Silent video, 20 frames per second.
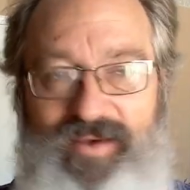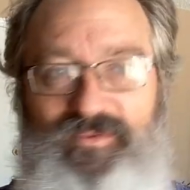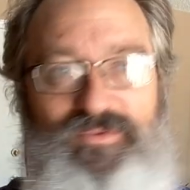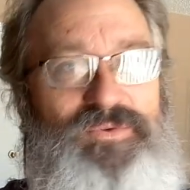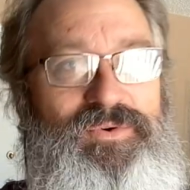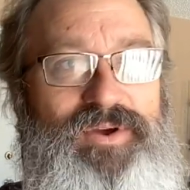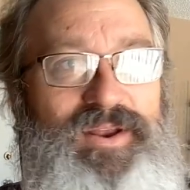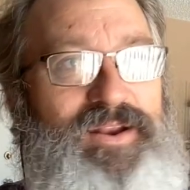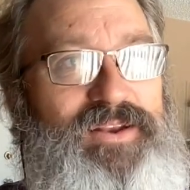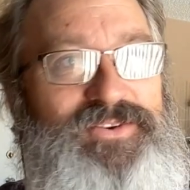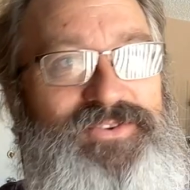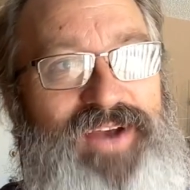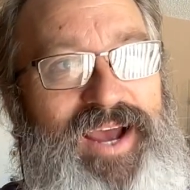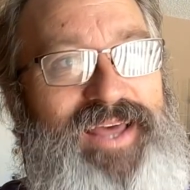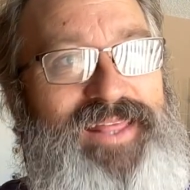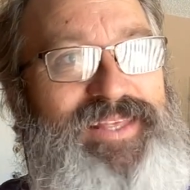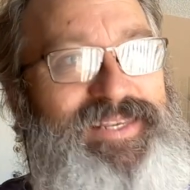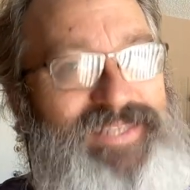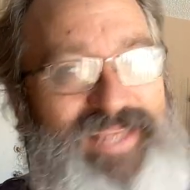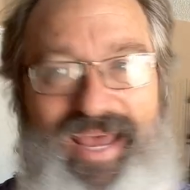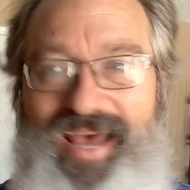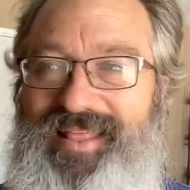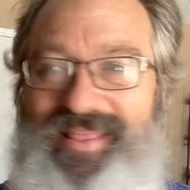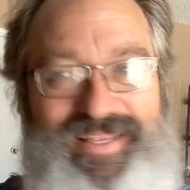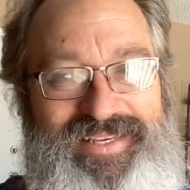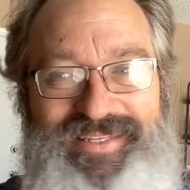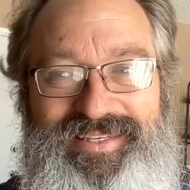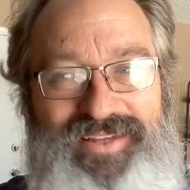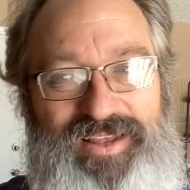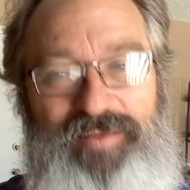we're going to try this out.
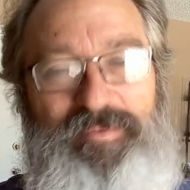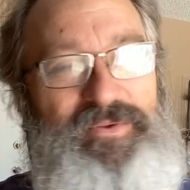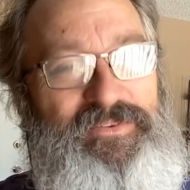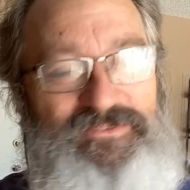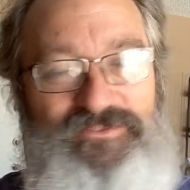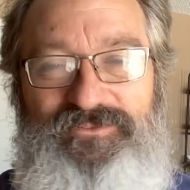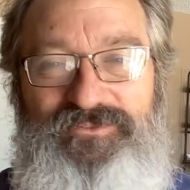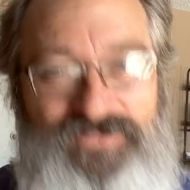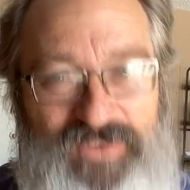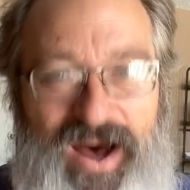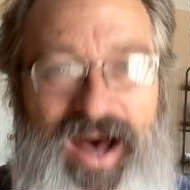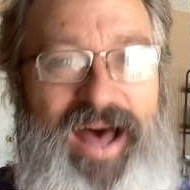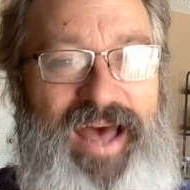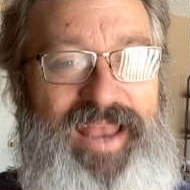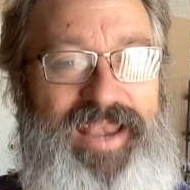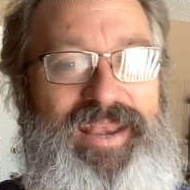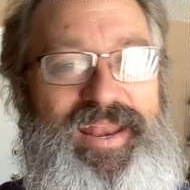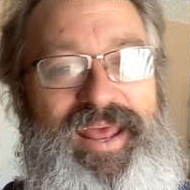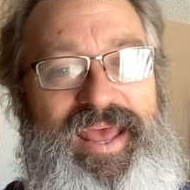This is going to be fun.